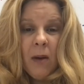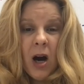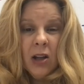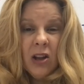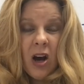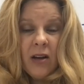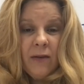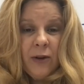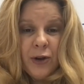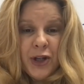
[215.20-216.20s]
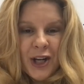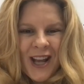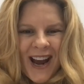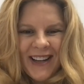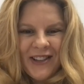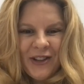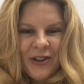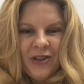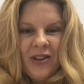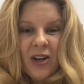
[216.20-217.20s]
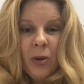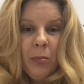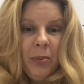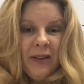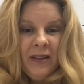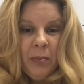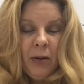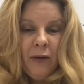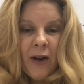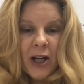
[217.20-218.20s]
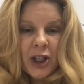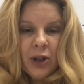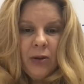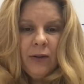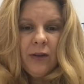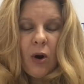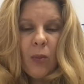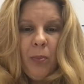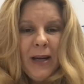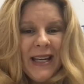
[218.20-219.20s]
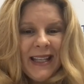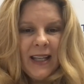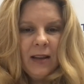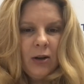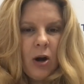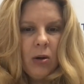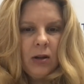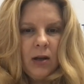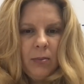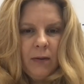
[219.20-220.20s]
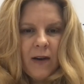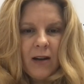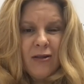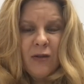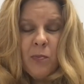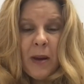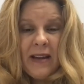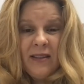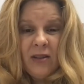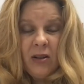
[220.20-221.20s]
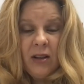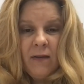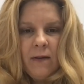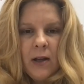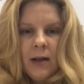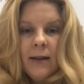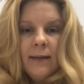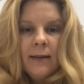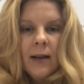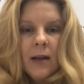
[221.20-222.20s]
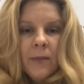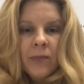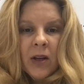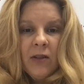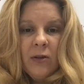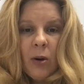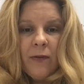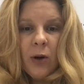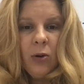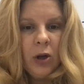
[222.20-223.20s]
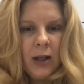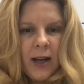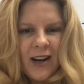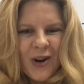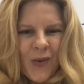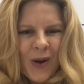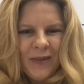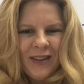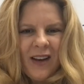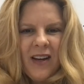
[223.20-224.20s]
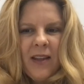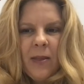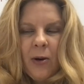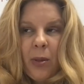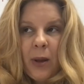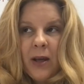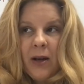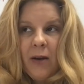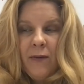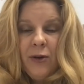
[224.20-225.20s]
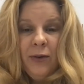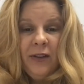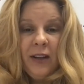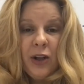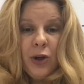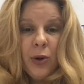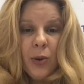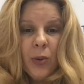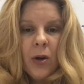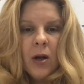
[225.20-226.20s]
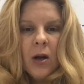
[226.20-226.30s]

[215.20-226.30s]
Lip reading: A lot of your Gen Xers that are busy professionals are picking their healthcare providers based on convenience. So if they're looking at your website and they're thinking of using you